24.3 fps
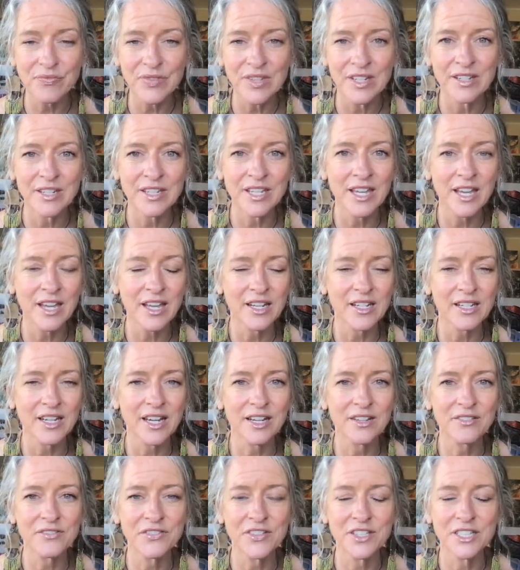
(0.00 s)
again,
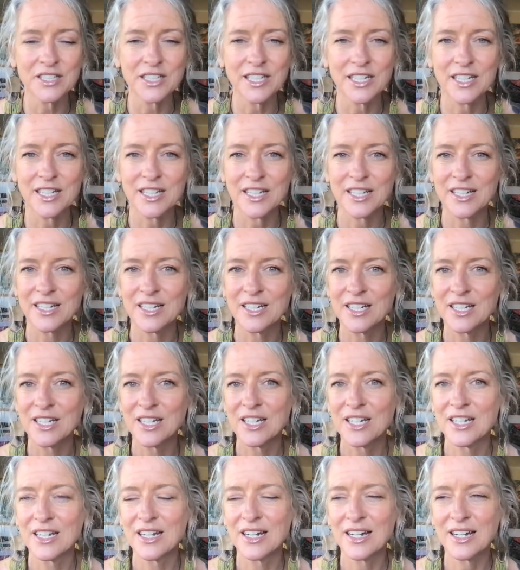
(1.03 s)
I feel like
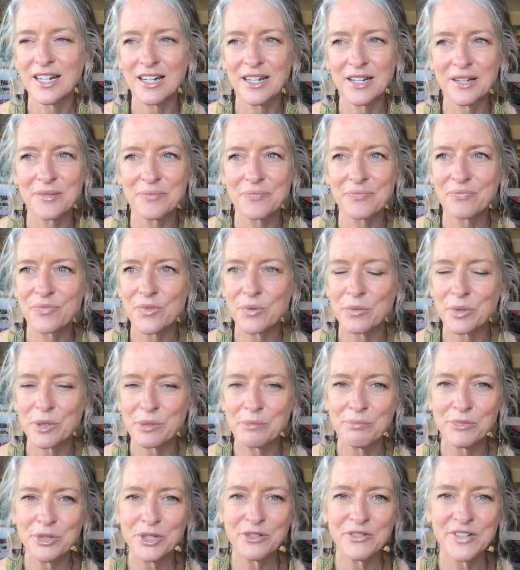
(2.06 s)
um, we're
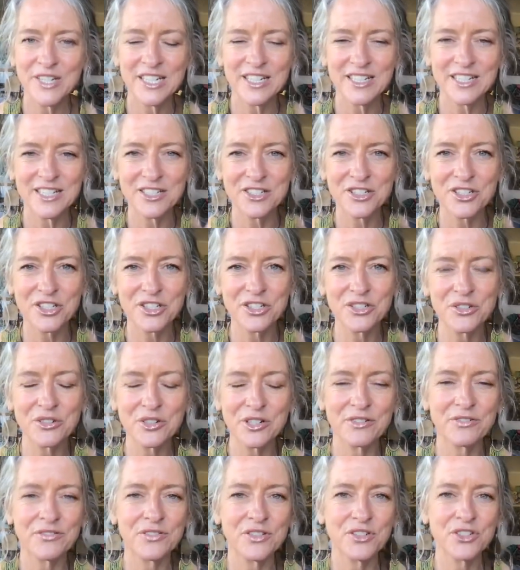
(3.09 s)
moving into a
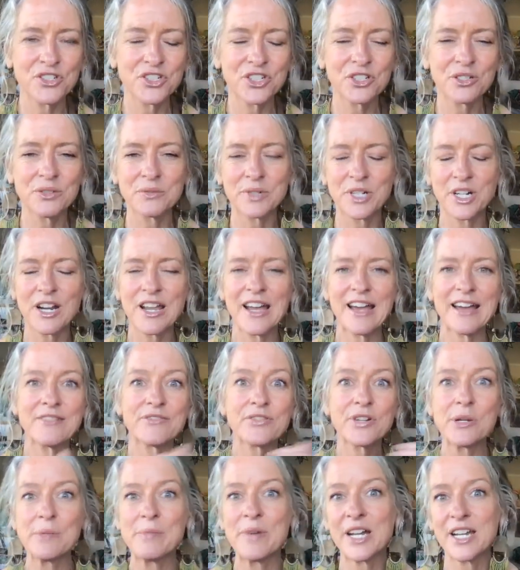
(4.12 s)
future where
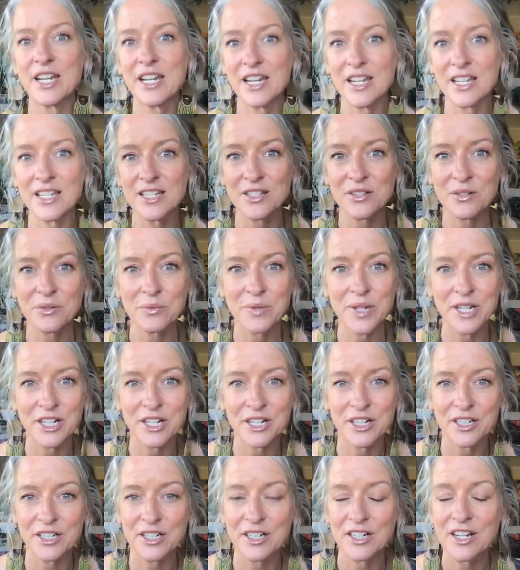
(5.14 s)
everybody is
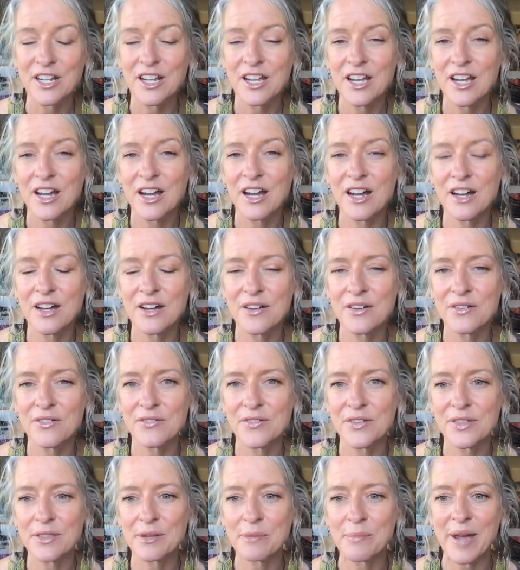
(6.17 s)
aware of
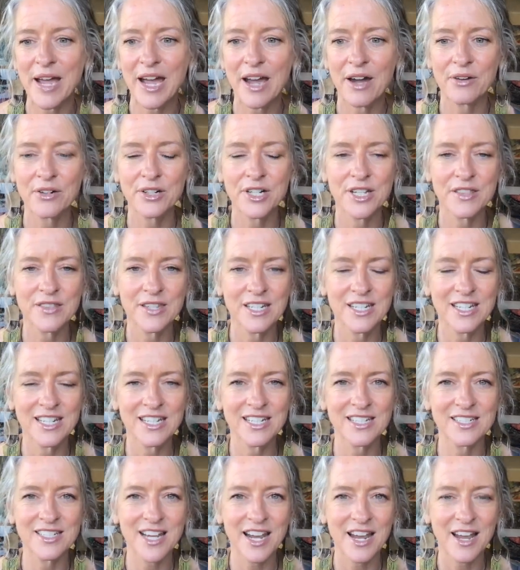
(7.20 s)
the power and the
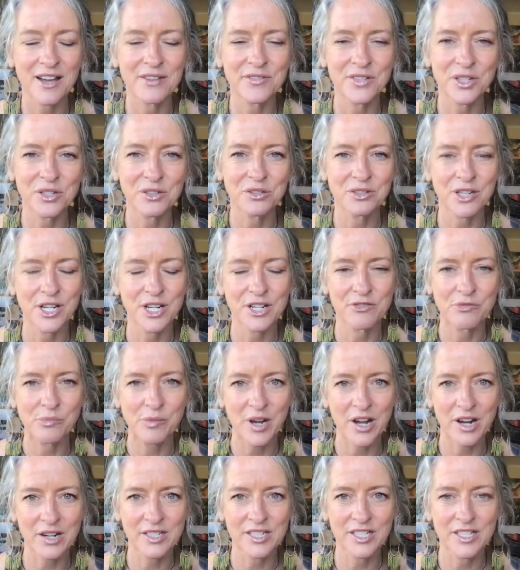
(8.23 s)
need to have a creative
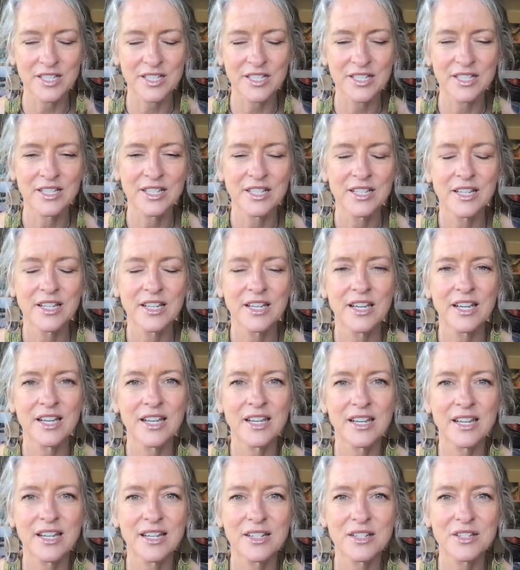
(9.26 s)
practice.
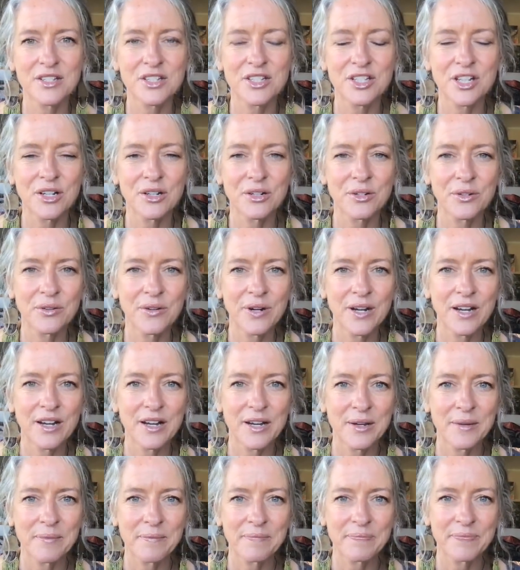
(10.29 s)
And so
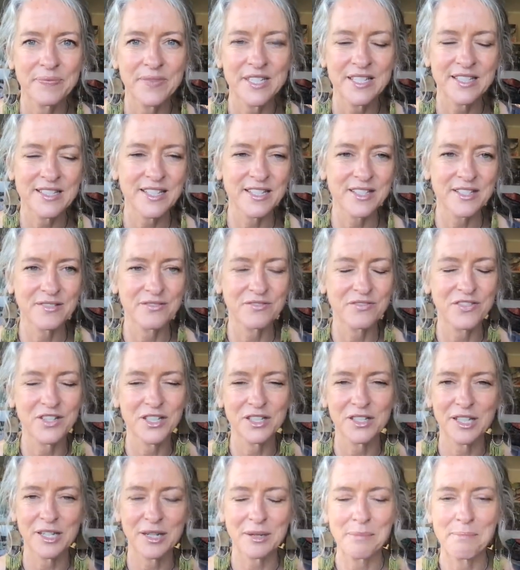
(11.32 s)
um, this doesn't feel
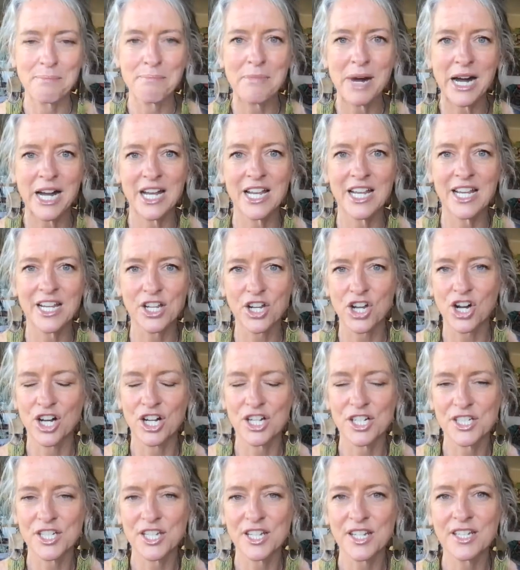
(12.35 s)
like my
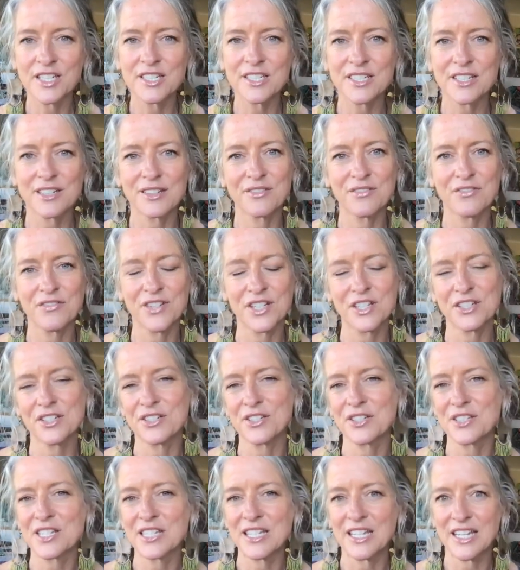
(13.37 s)
content. It
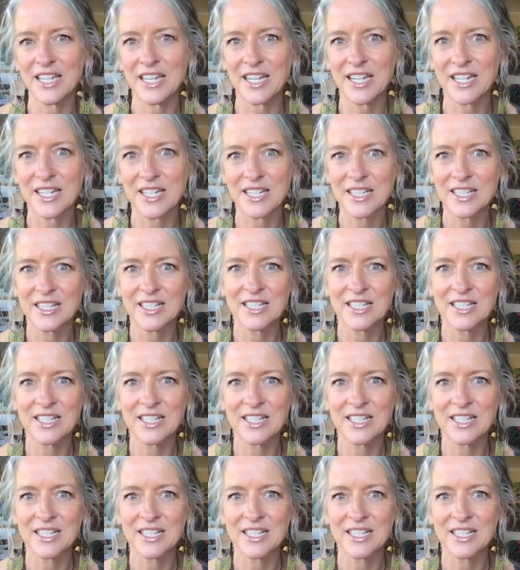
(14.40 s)
feels like